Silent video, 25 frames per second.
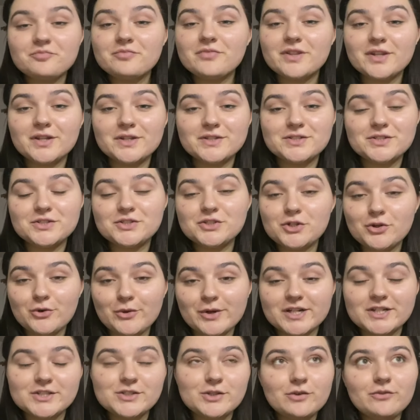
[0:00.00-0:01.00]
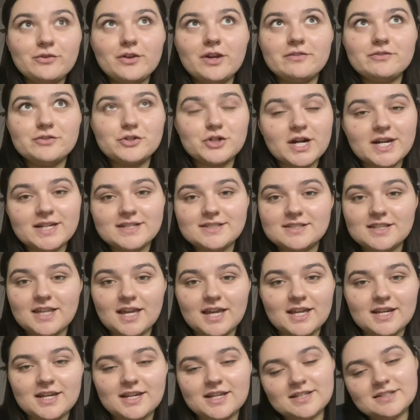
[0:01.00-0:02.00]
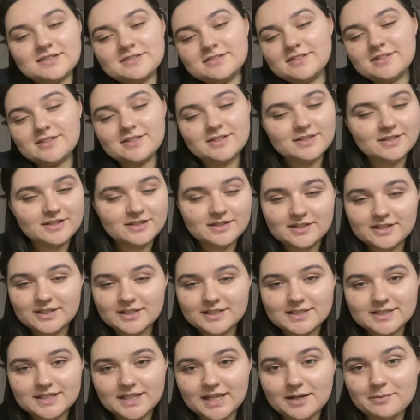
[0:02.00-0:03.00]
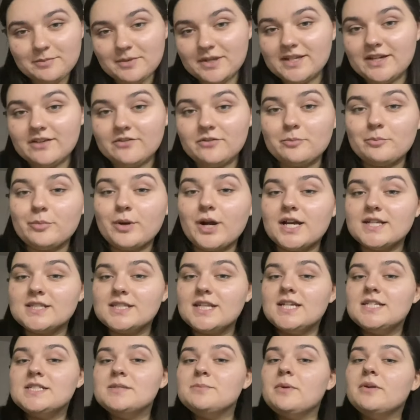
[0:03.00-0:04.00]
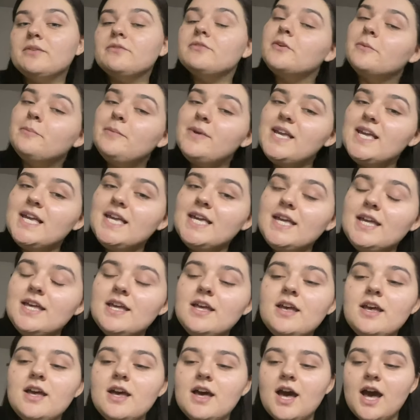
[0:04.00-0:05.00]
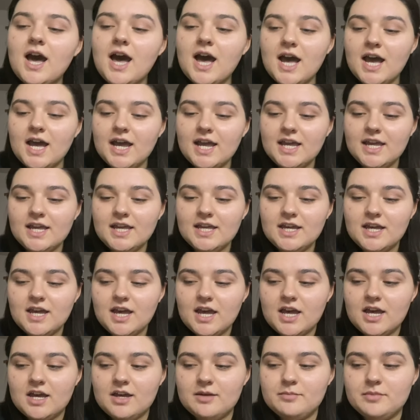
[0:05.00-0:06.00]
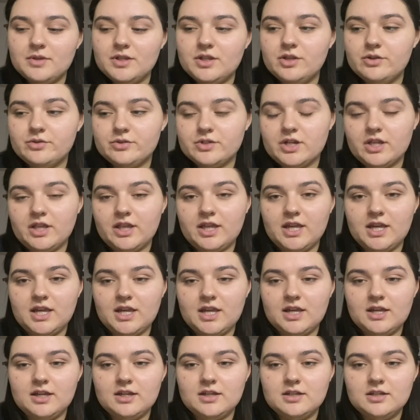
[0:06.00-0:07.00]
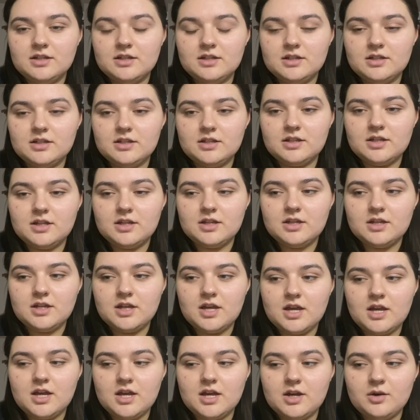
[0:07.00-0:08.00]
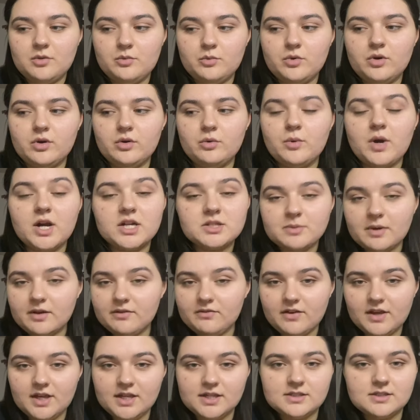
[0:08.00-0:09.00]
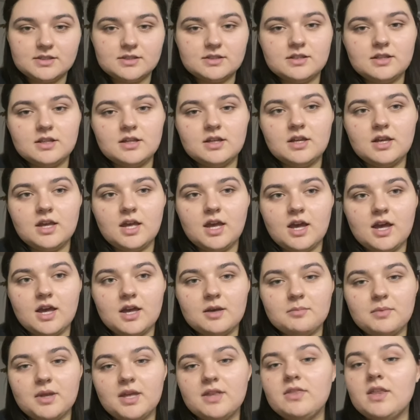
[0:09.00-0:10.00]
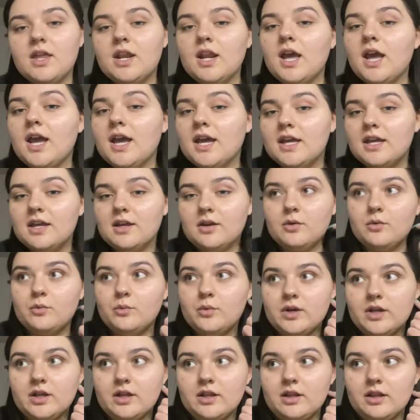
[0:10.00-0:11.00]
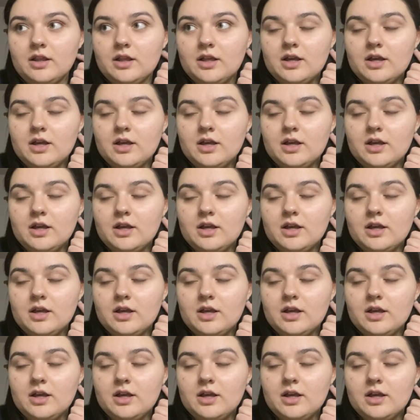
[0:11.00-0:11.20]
it's a chore. So if you have dry skin, it's going to be a different process. But for me, I usually will wash my face, and then I will,